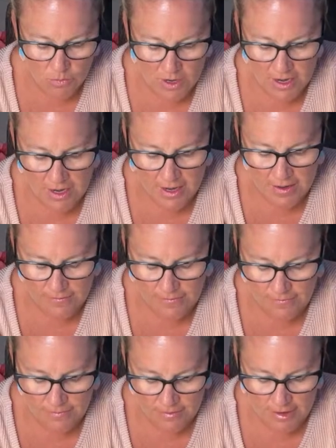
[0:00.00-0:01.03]
way.
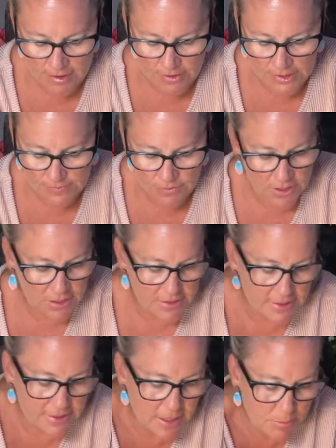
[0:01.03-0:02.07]
I always forget to
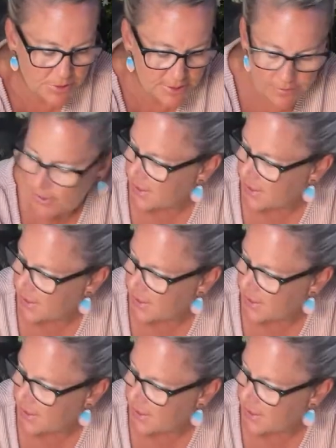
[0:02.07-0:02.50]
say Pacific